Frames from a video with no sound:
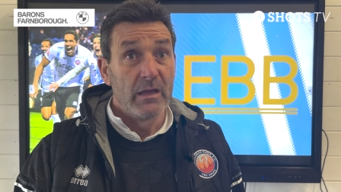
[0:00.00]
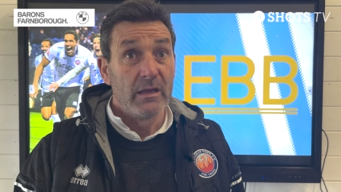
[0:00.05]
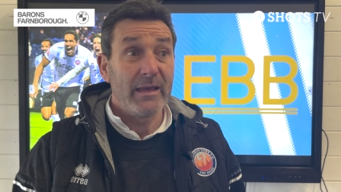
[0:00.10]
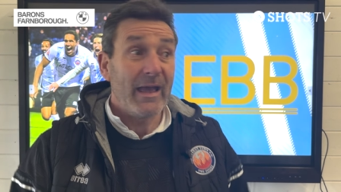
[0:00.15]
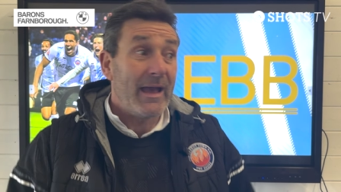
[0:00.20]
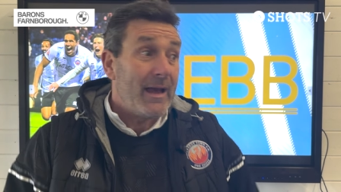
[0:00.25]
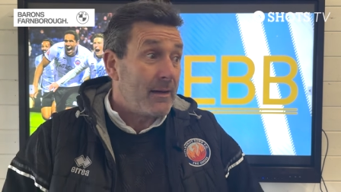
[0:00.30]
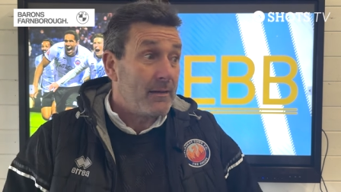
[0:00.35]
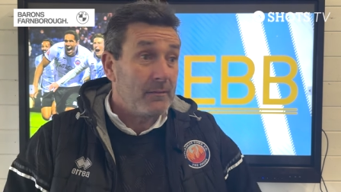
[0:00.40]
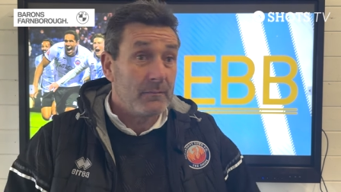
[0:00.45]

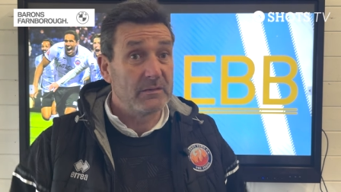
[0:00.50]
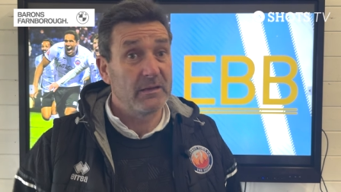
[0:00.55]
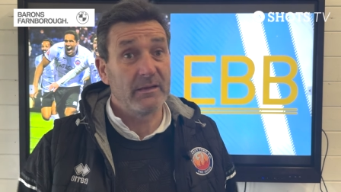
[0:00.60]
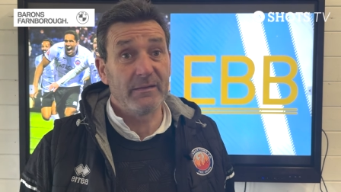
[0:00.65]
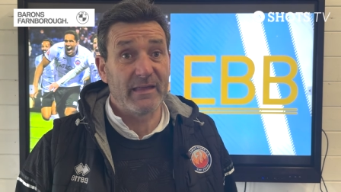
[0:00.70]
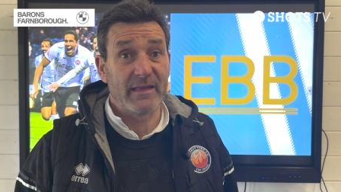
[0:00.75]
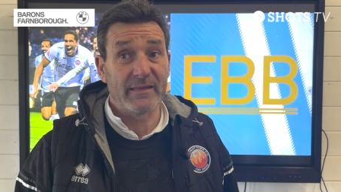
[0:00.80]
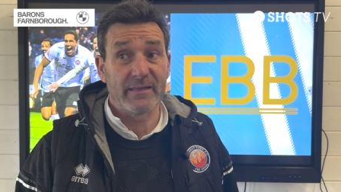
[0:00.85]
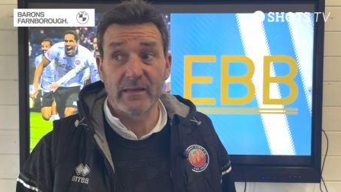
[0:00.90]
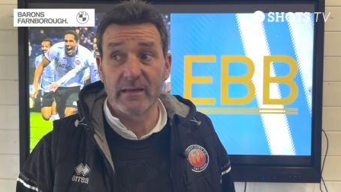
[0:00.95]
Yeah, at
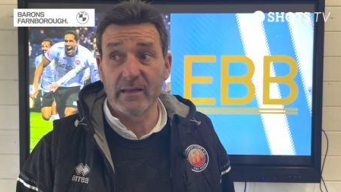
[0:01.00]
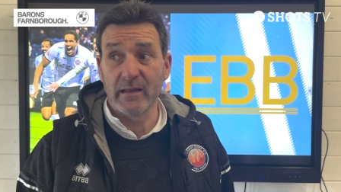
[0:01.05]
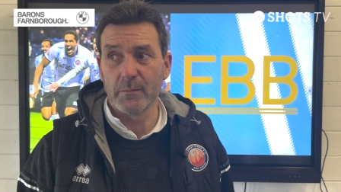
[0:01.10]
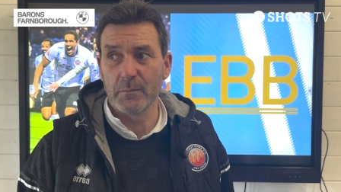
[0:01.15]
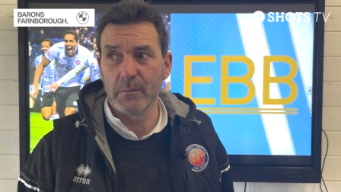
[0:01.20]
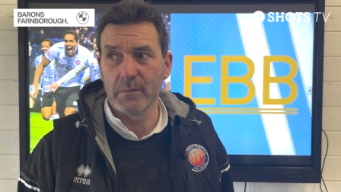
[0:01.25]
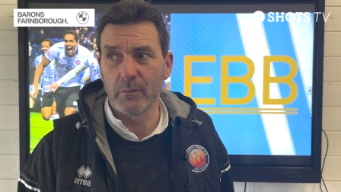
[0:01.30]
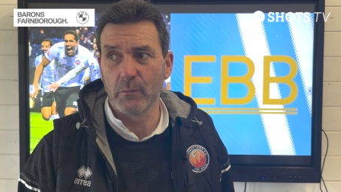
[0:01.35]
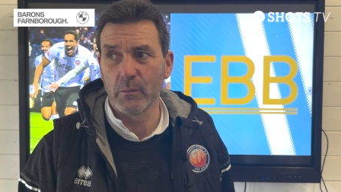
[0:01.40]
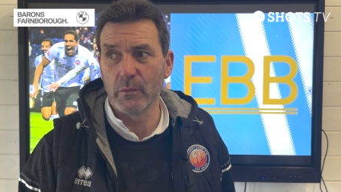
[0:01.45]
the end of the day, I
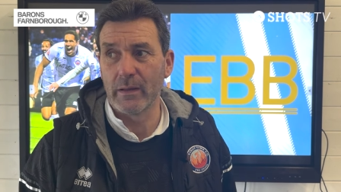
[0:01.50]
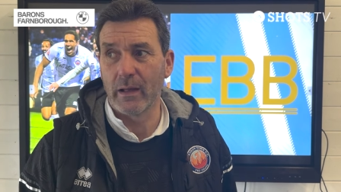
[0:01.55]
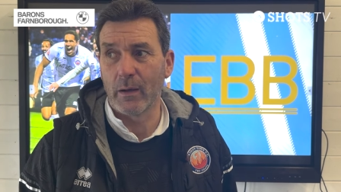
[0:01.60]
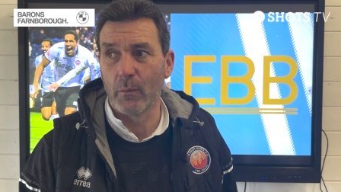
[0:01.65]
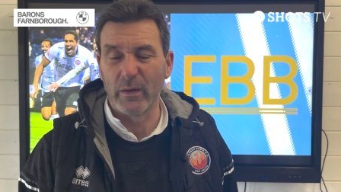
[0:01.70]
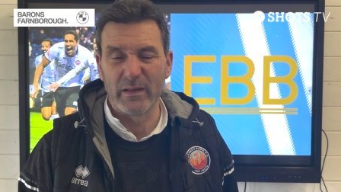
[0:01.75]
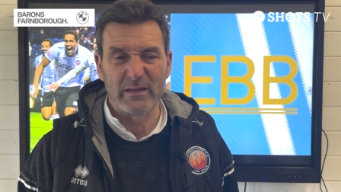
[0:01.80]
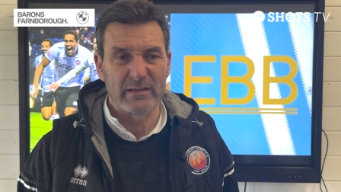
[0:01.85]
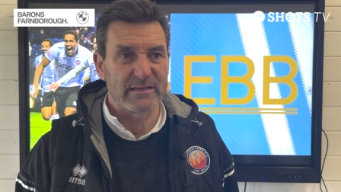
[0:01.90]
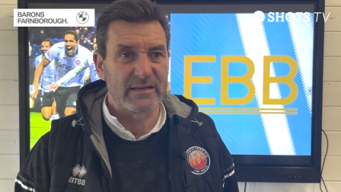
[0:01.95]
mean, I
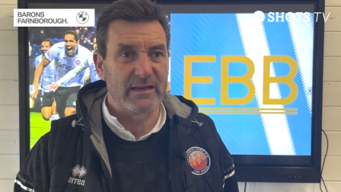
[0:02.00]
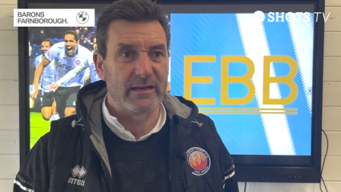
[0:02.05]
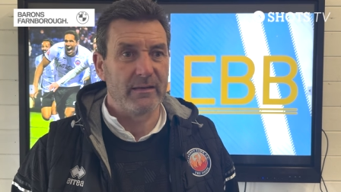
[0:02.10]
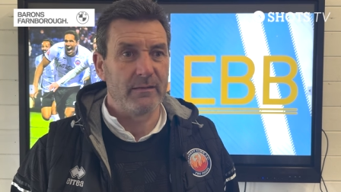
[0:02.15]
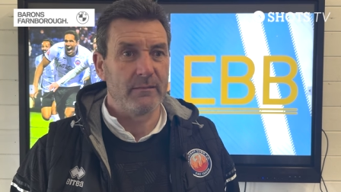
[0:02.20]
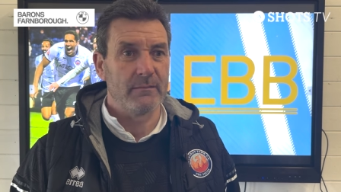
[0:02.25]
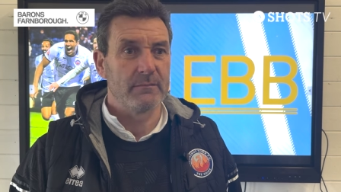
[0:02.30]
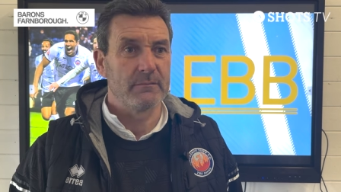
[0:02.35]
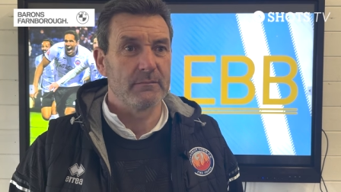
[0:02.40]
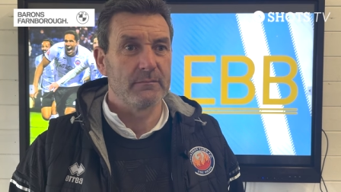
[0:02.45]
will
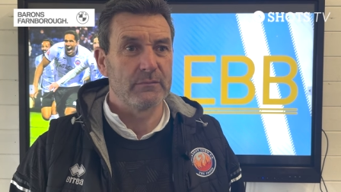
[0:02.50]
say